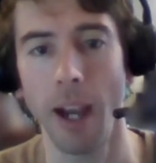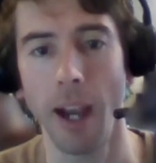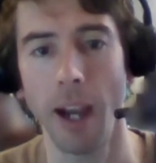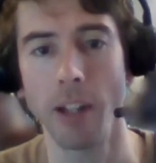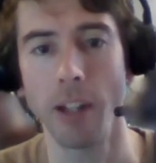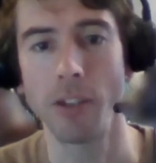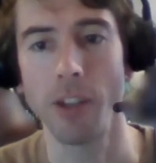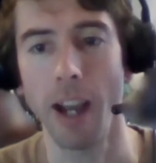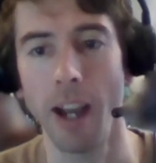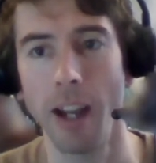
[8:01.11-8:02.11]
and uh,
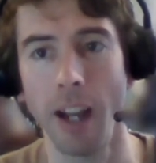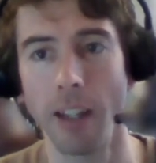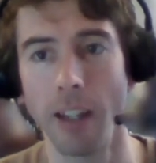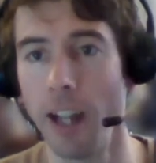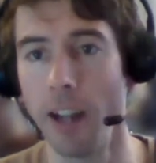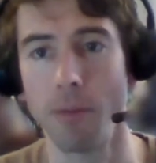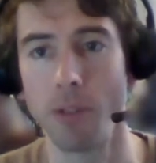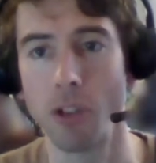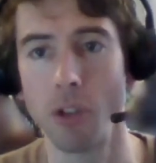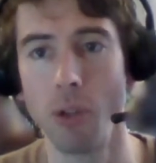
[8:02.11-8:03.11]
and yeah,
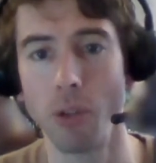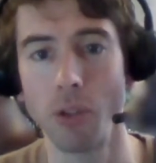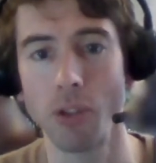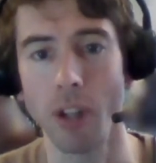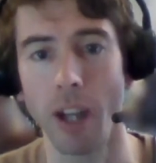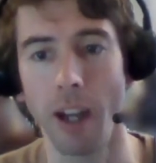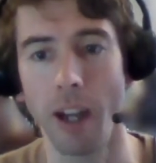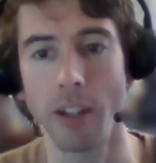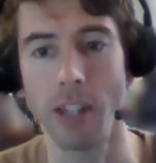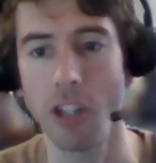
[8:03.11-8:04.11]
schools,
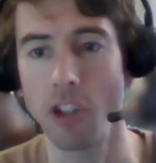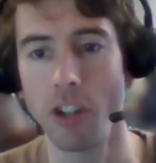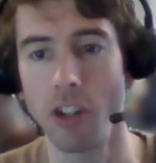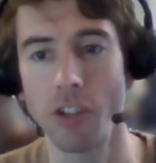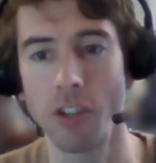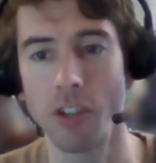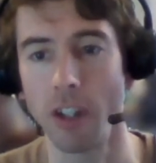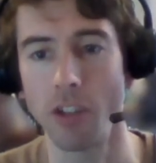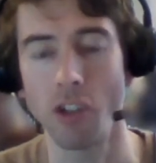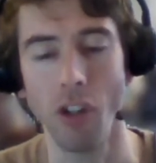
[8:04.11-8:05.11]
uh, teachers,
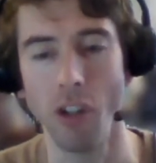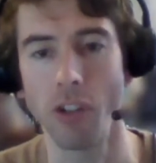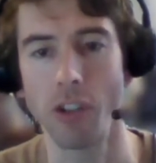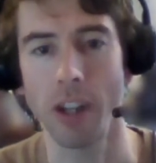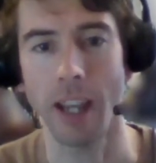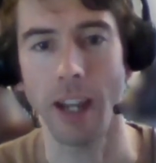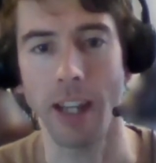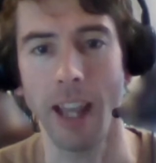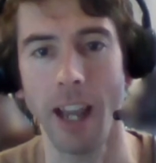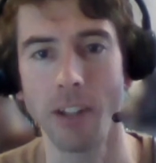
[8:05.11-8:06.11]
and students can
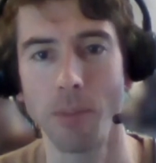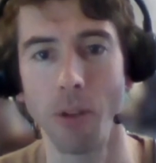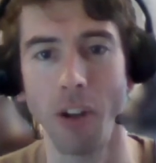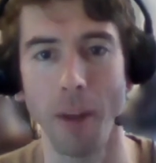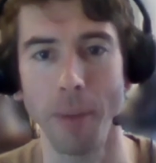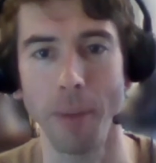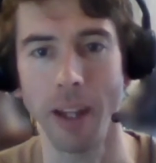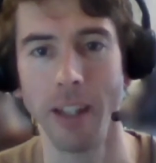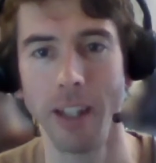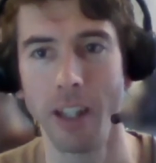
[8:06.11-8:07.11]
get
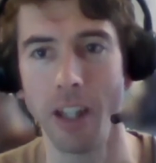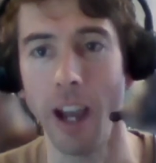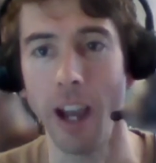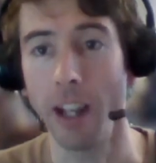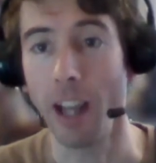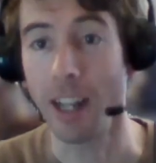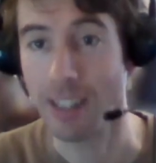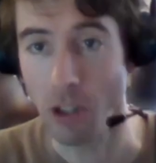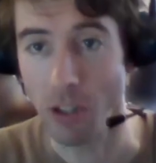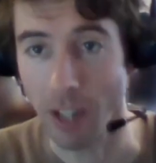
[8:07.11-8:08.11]
programming at, uh, at
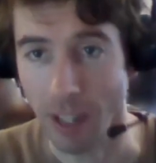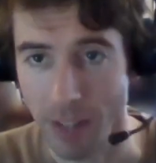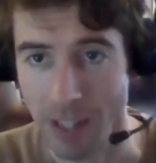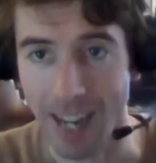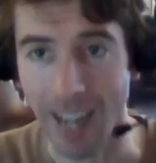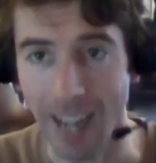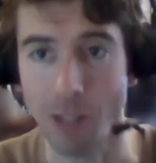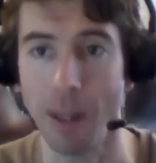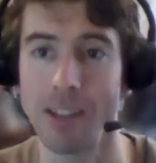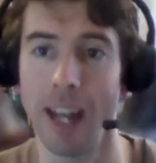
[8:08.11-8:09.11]
using this
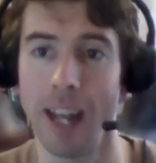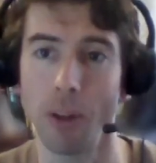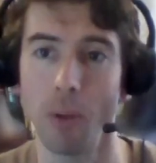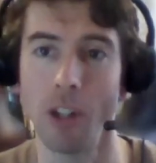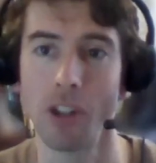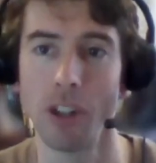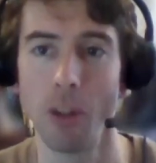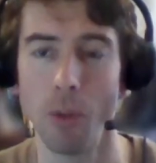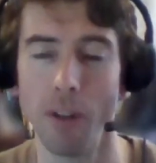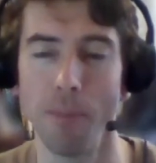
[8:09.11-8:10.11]
text-based language
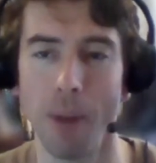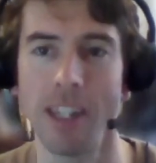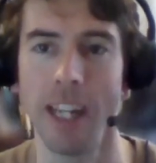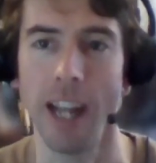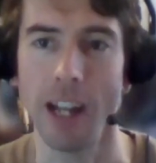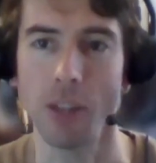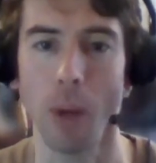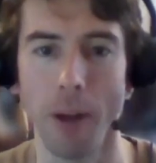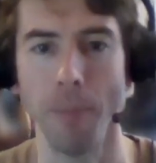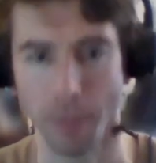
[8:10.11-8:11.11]
with Marty as well.